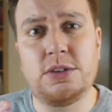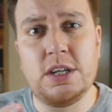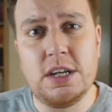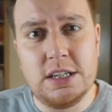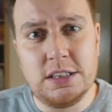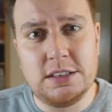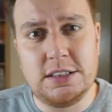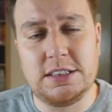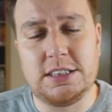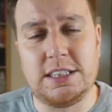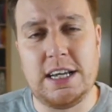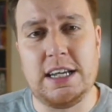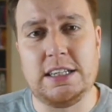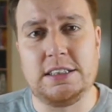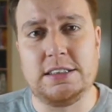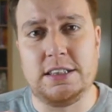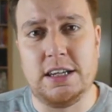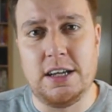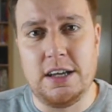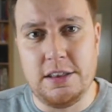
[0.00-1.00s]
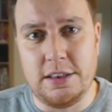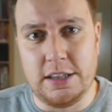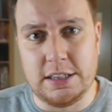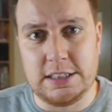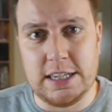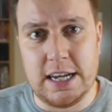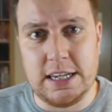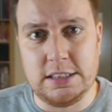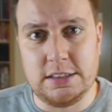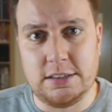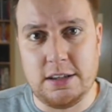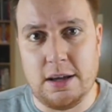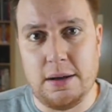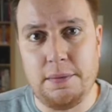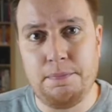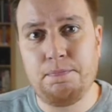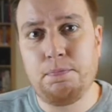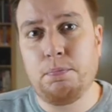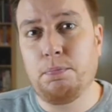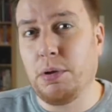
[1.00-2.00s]
to send the data.
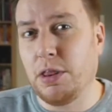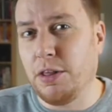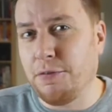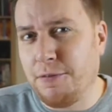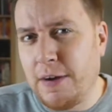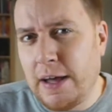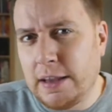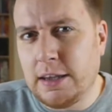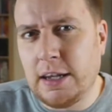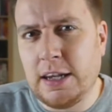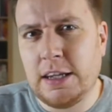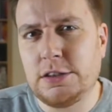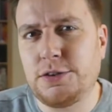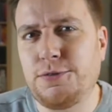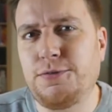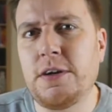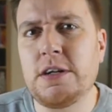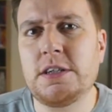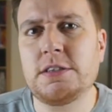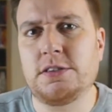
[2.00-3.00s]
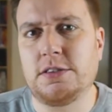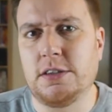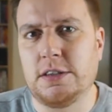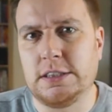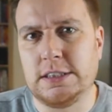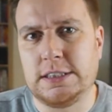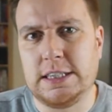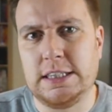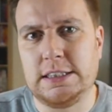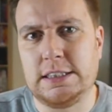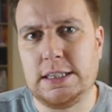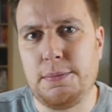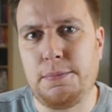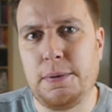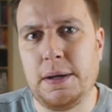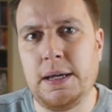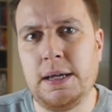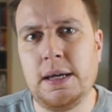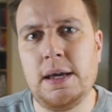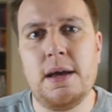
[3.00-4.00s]
But the fact that it's faster than
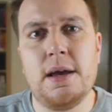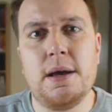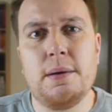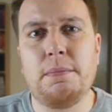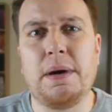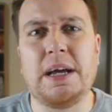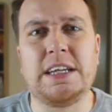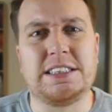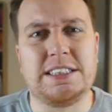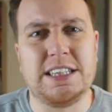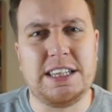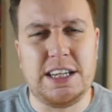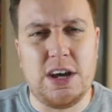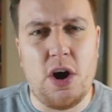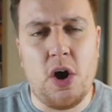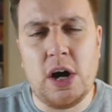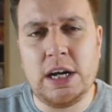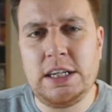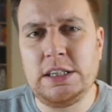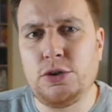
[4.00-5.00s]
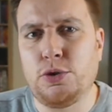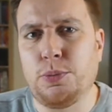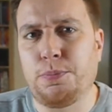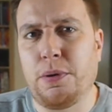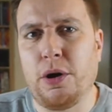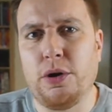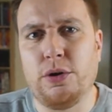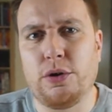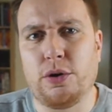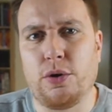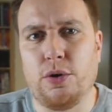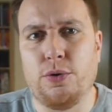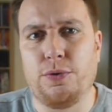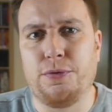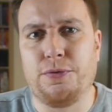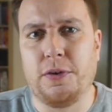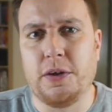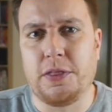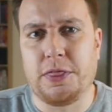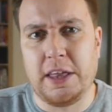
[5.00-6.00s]
TCP makes it the ideal protocol
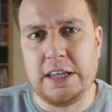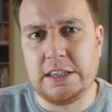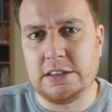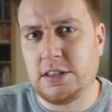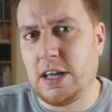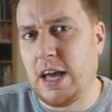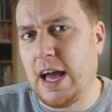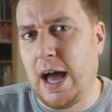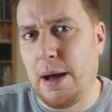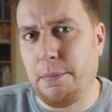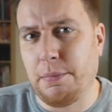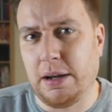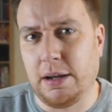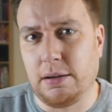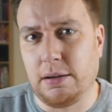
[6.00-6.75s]
for things that are happening